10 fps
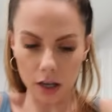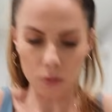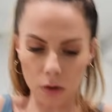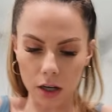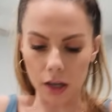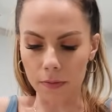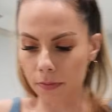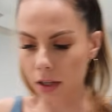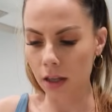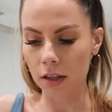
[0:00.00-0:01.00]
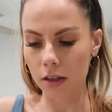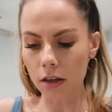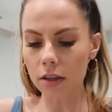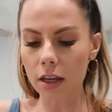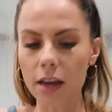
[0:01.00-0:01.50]
good, we're good.
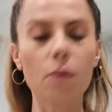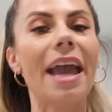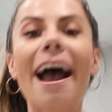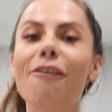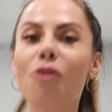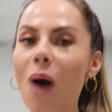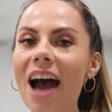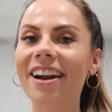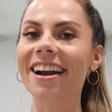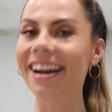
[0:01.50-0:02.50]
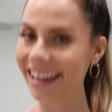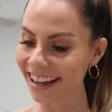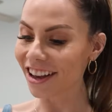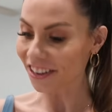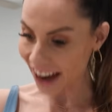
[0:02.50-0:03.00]
Good thing we have water.
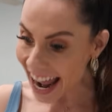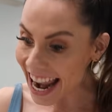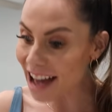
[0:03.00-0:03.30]
Right,